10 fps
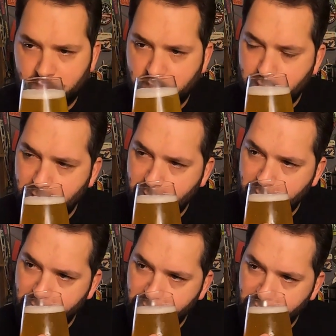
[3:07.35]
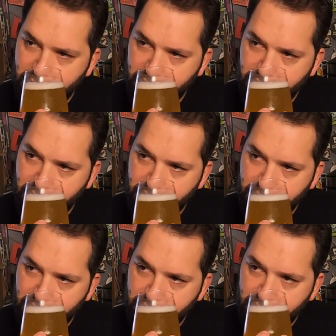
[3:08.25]

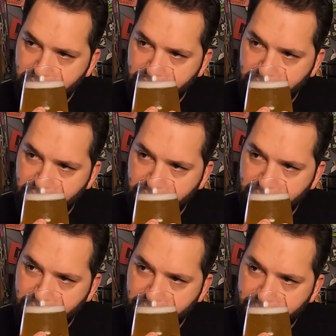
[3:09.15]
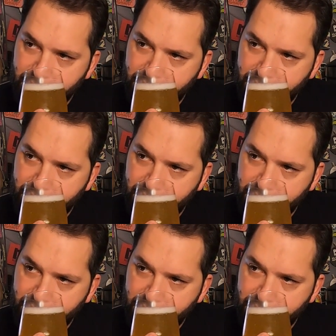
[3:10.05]
Nothing is said.